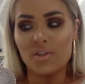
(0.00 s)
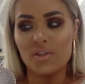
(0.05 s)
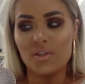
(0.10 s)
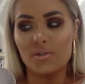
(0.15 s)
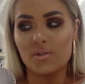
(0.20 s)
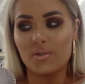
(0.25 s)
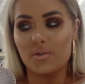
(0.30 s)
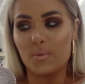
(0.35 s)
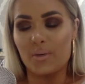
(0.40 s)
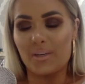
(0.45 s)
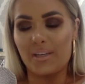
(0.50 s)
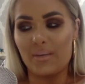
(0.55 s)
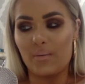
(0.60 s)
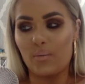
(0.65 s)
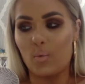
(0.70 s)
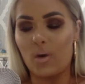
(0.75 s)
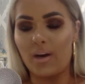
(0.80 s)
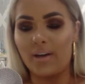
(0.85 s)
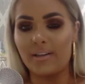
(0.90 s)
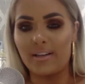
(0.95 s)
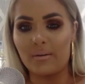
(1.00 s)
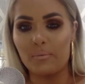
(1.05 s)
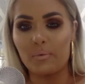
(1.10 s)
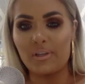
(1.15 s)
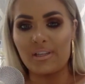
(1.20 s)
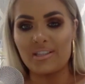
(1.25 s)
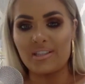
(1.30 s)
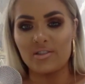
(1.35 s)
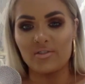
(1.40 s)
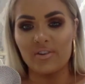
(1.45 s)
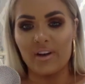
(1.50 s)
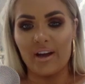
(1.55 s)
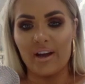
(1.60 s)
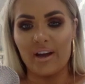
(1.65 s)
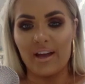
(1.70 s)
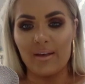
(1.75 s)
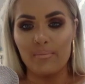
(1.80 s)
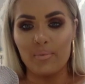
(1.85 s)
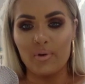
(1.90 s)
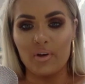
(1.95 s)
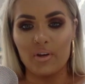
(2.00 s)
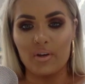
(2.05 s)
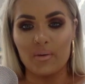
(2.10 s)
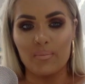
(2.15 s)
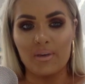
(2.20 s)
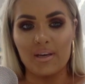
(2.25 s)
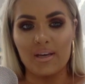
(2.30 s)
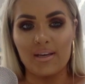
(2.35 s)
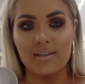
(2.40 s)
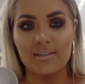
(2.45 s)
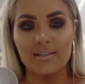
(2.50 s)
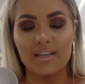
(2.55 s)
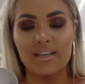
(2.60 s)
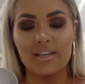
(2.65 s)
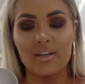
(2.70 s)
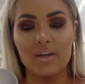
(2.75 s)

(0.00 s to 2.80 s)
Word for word: 21, I wanted to write a book because I'd